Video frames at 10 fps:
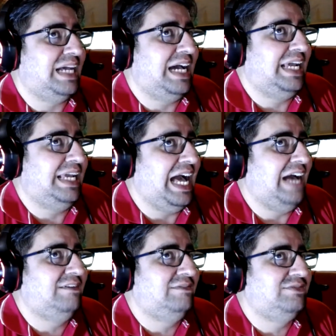I
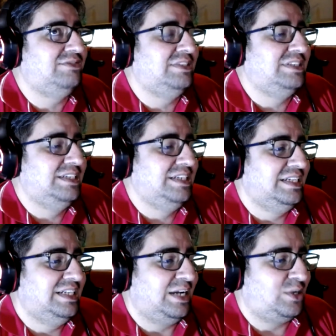have
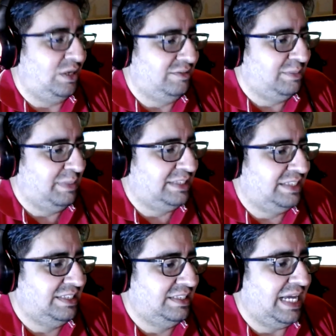a
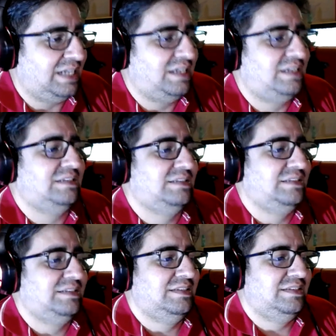confirmation that
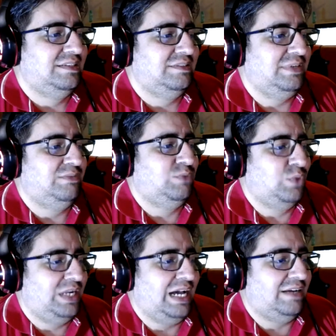we
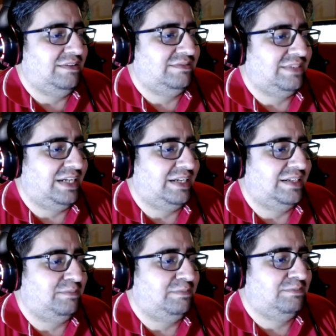would have
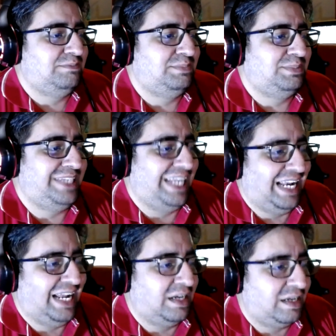a Sri
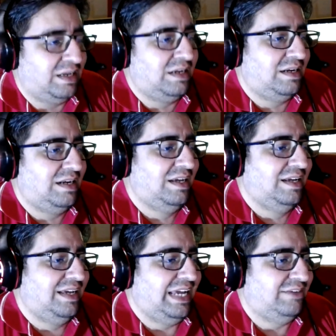Lankan
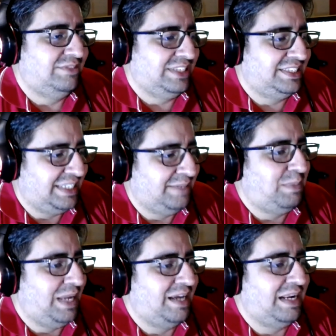FGC
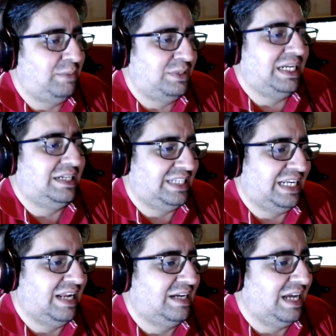player represent Sri
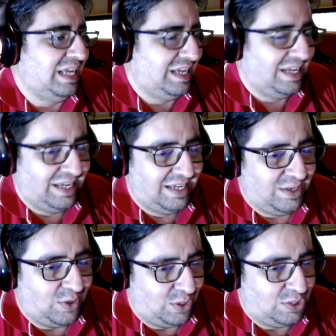Lanka
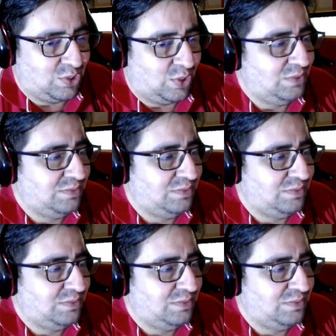also.